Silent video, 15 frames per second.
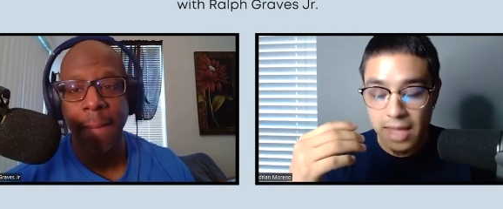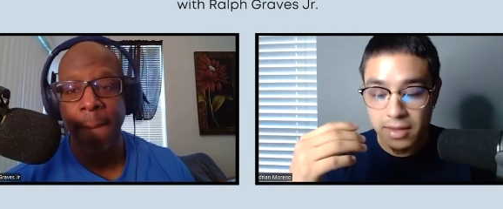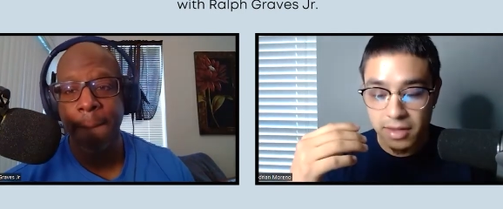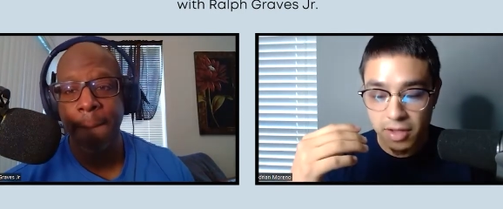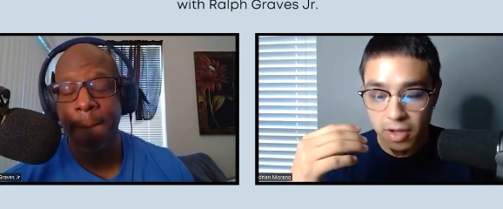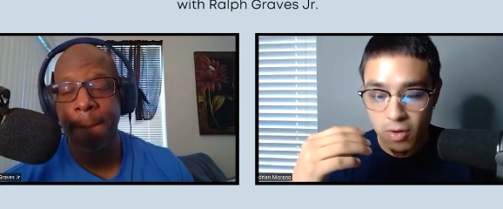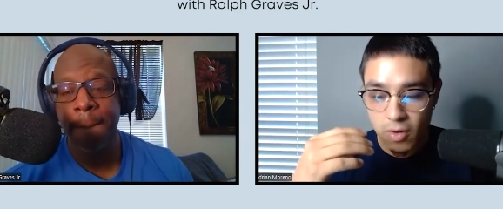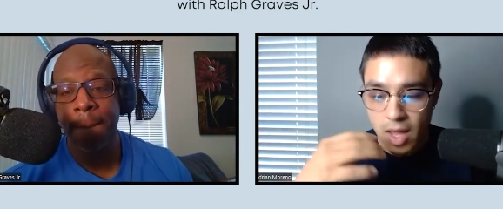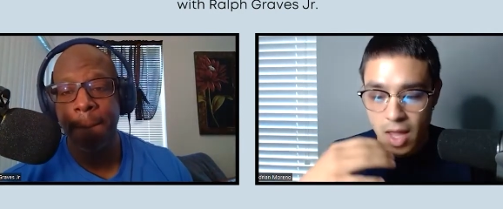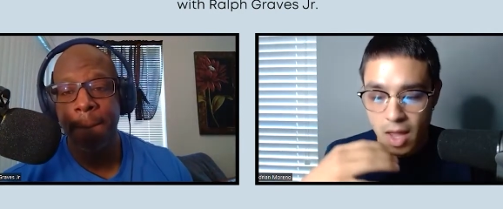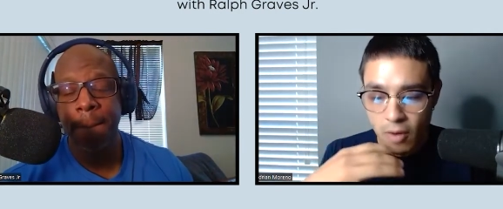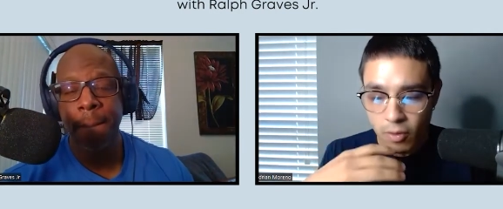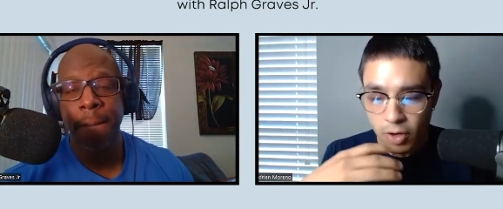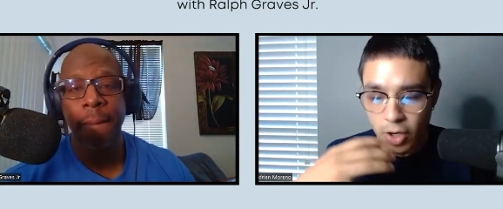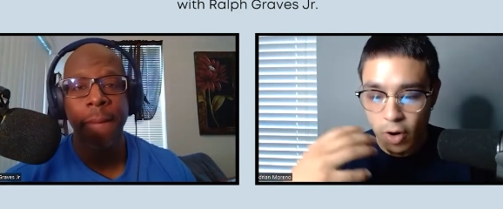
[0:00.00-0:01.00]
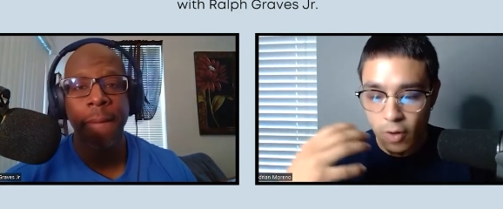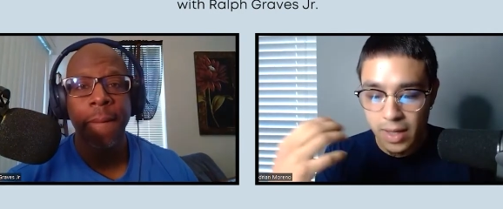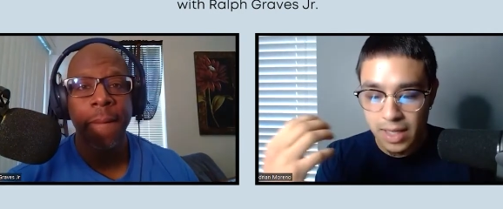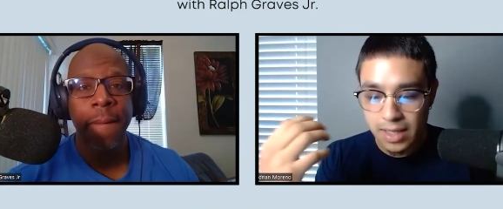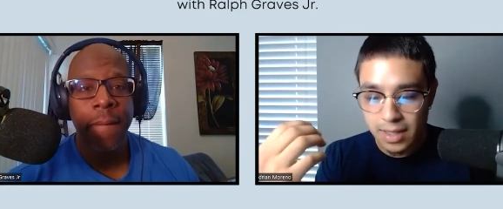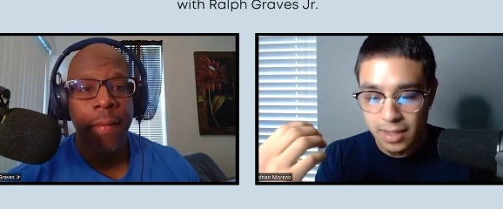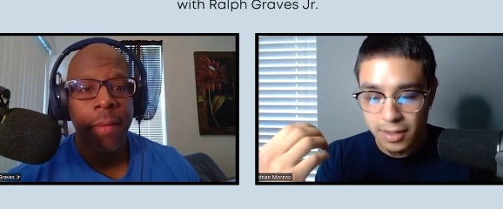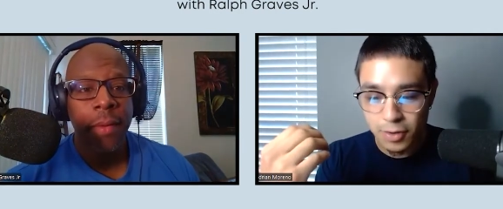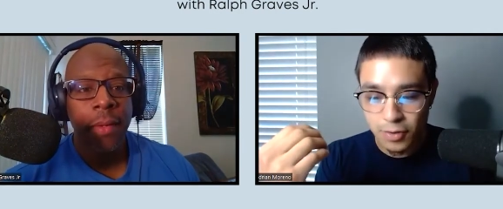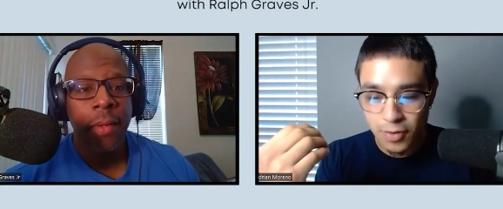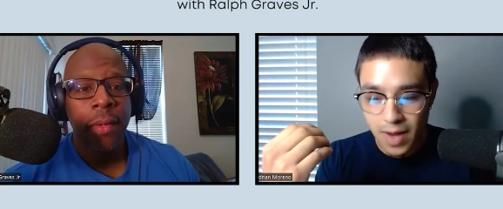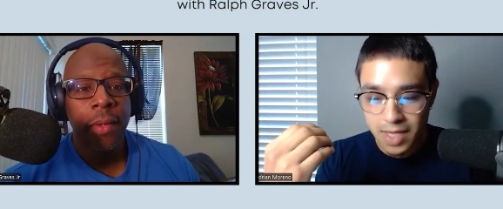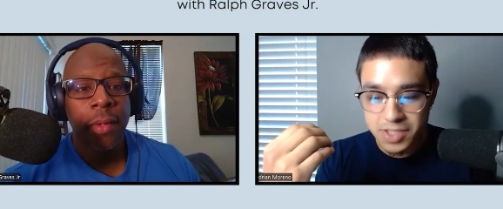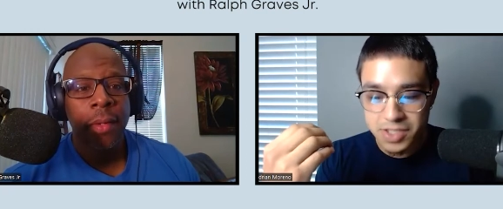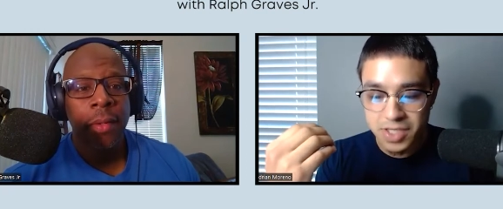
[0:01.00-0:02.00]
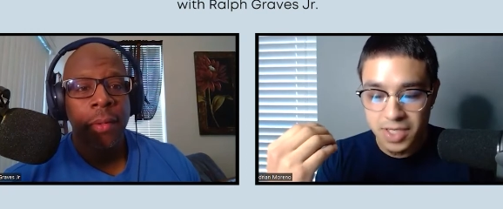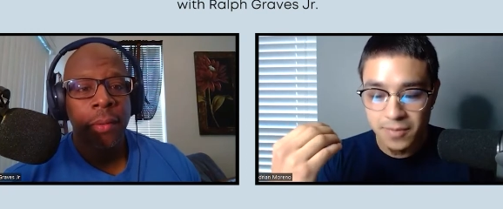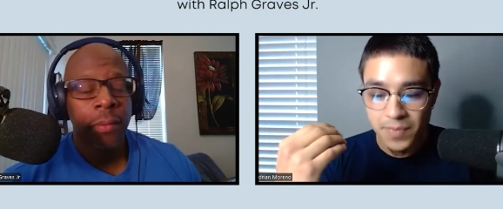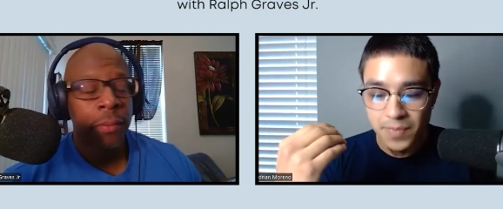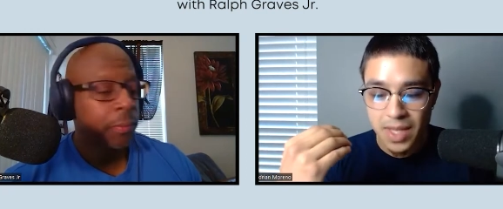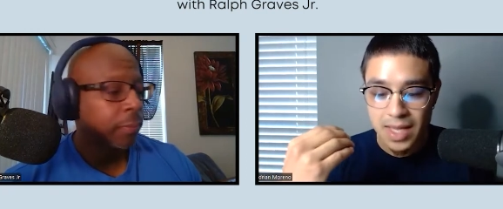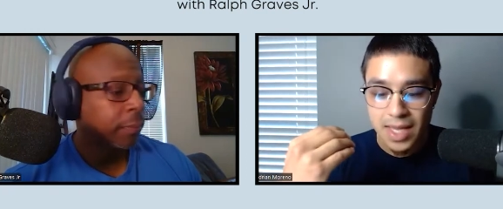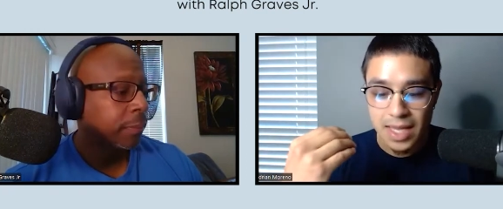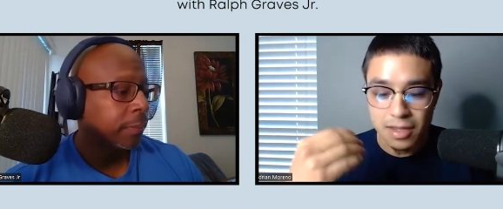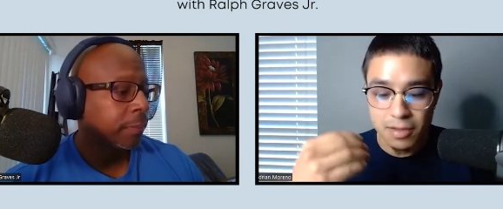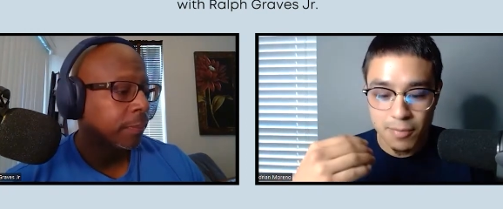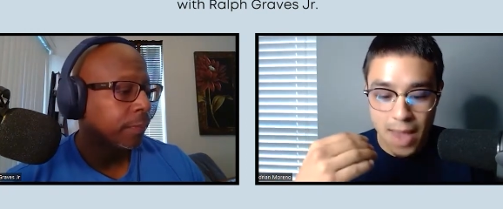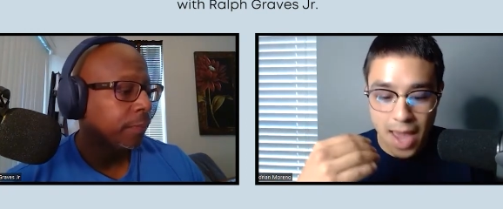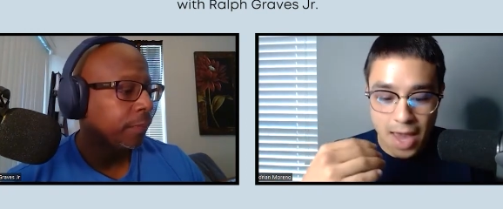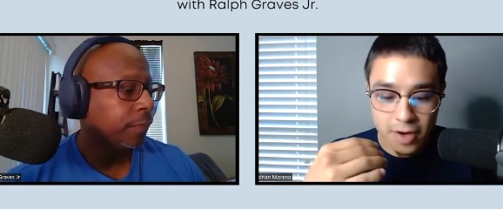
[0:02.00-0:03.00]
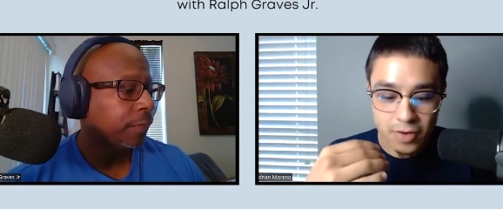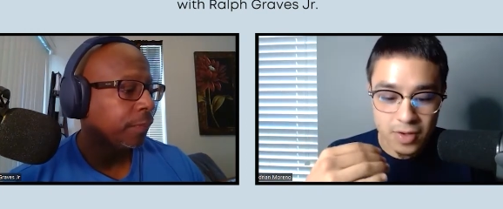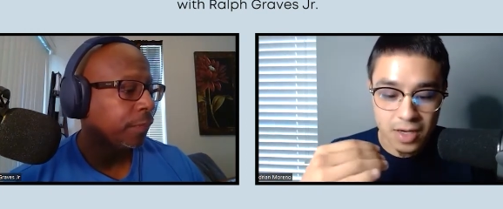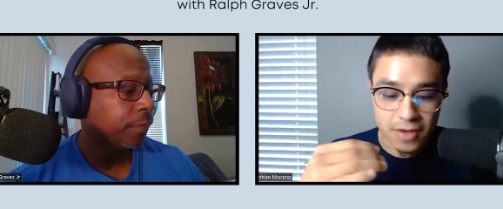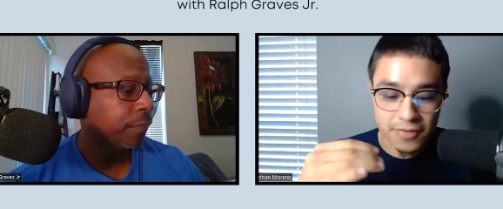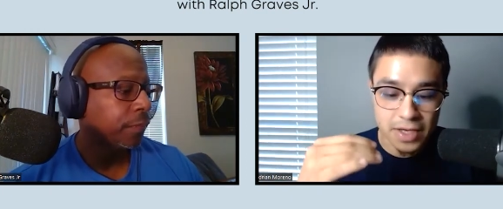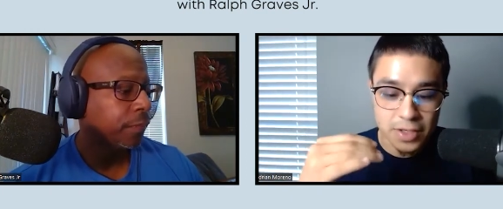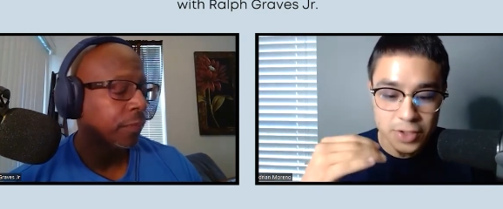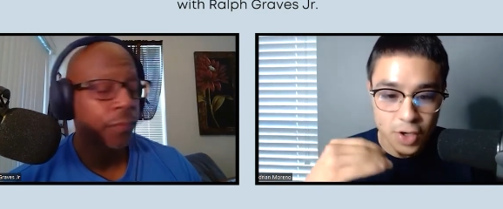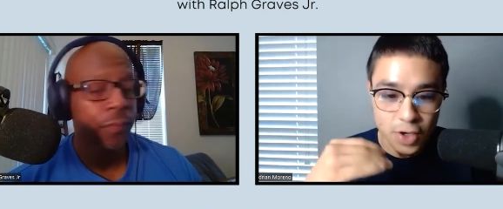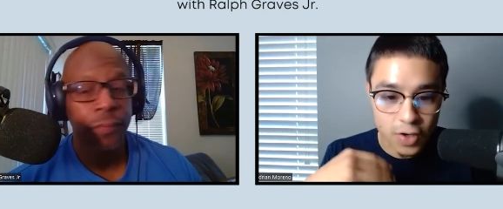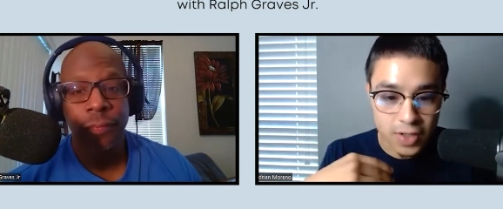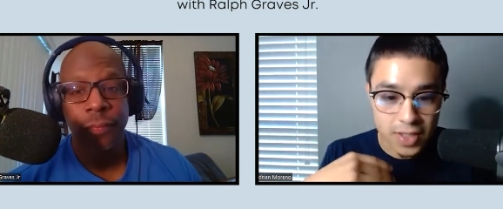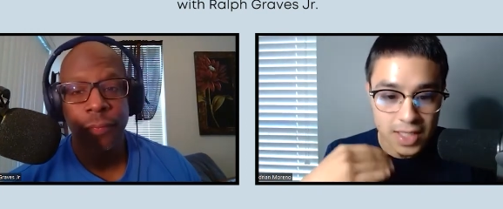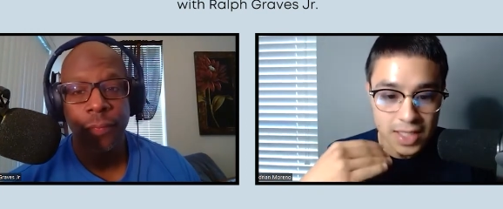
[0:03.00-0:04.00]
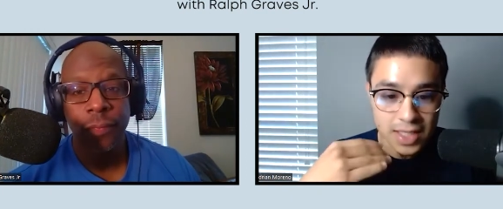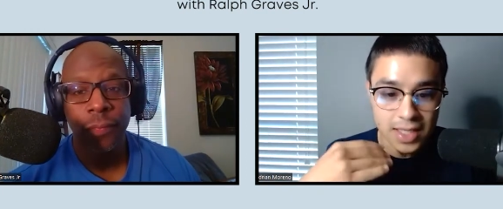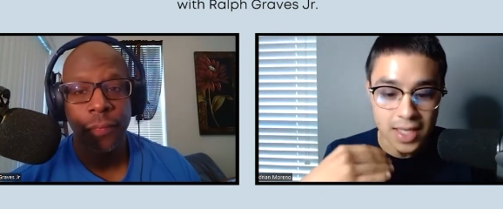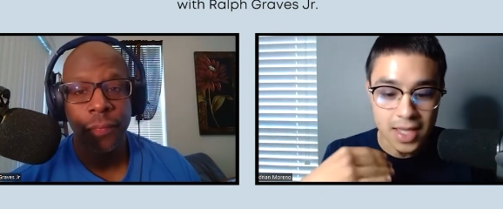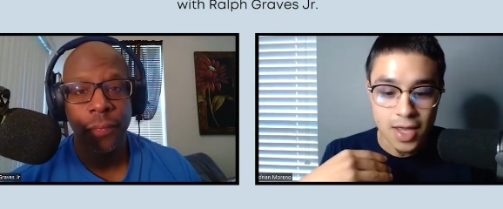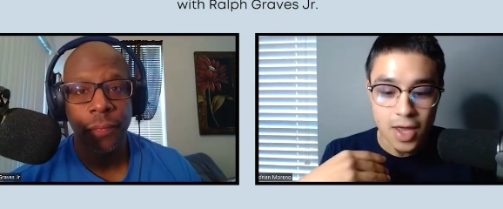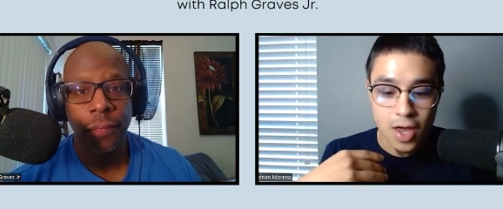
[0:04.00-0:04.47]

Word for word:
Speaker 1: and so we're going in this direction it's a matter of internally